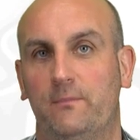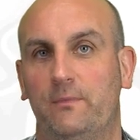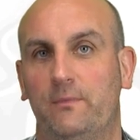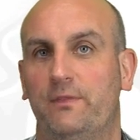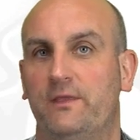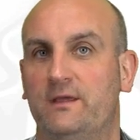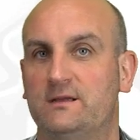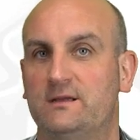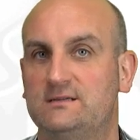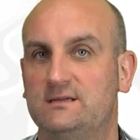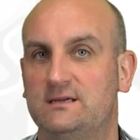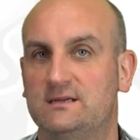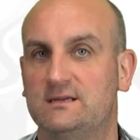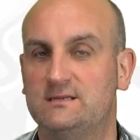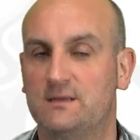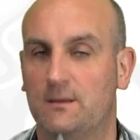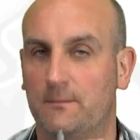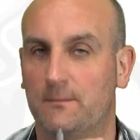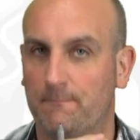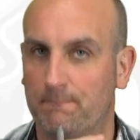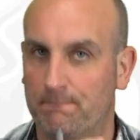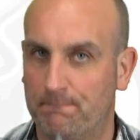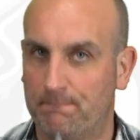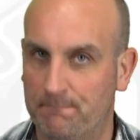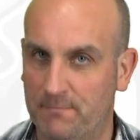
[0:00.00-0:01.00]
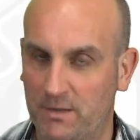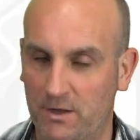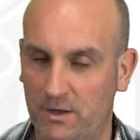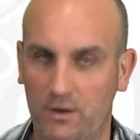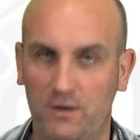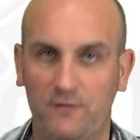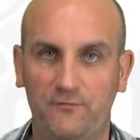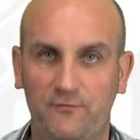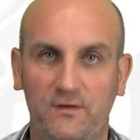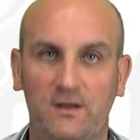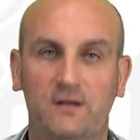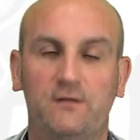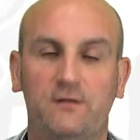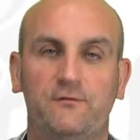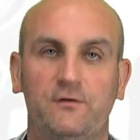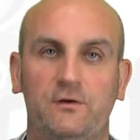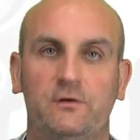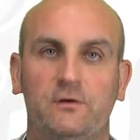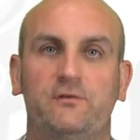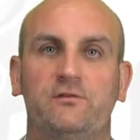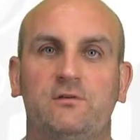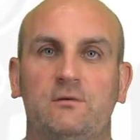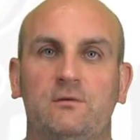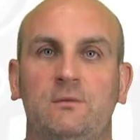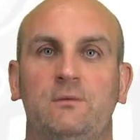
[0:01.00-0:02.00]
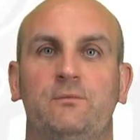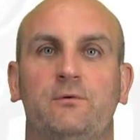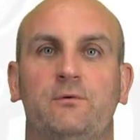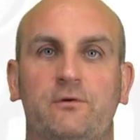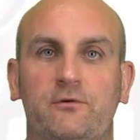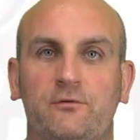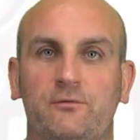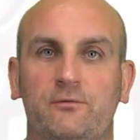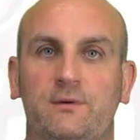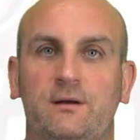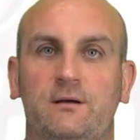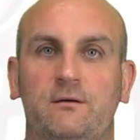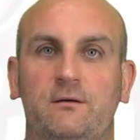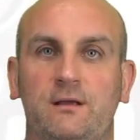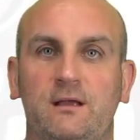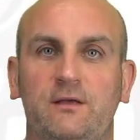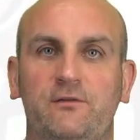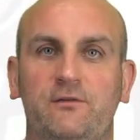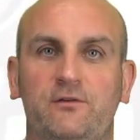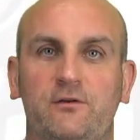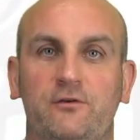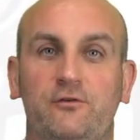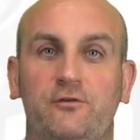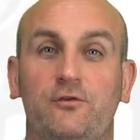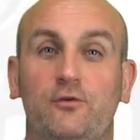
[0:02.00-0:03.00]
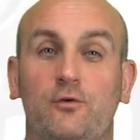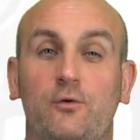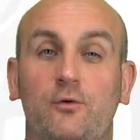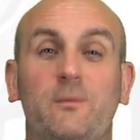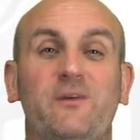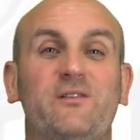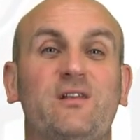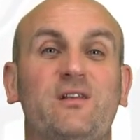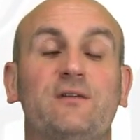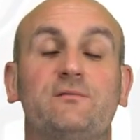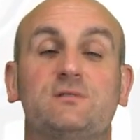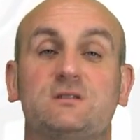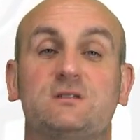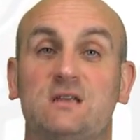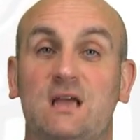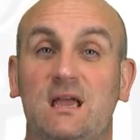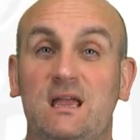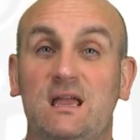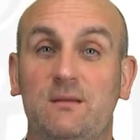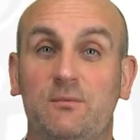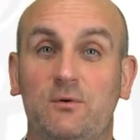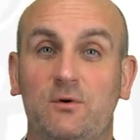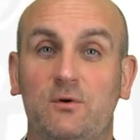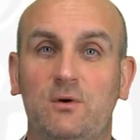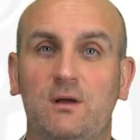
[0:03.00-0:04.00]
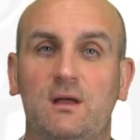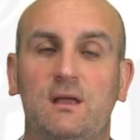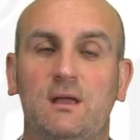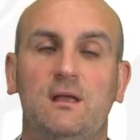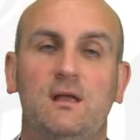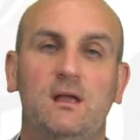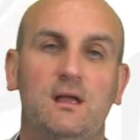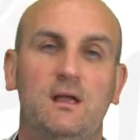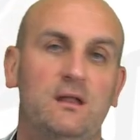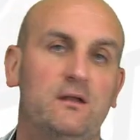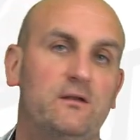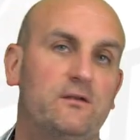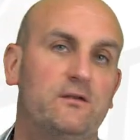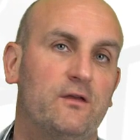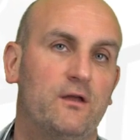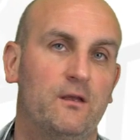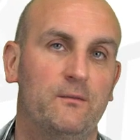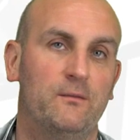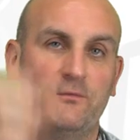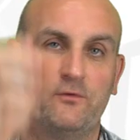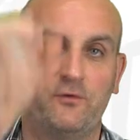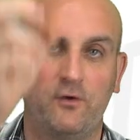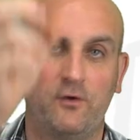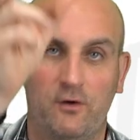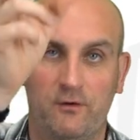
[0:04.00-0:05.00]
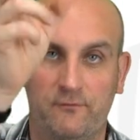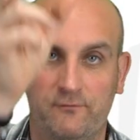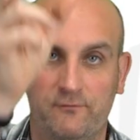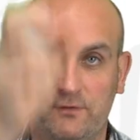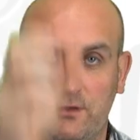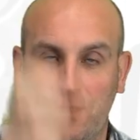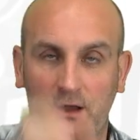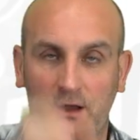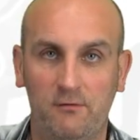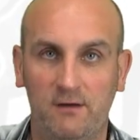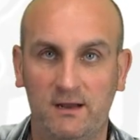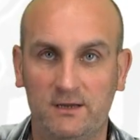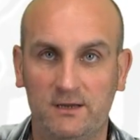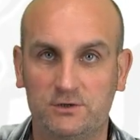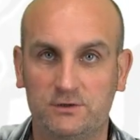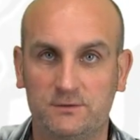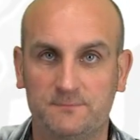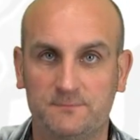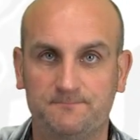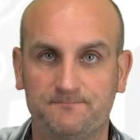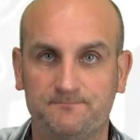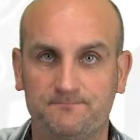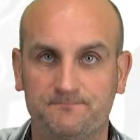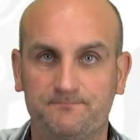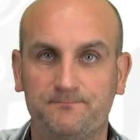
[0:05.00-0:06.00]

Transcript: This is perfect for your summary book as well, yeah? So you should almost have a table in terms of direction,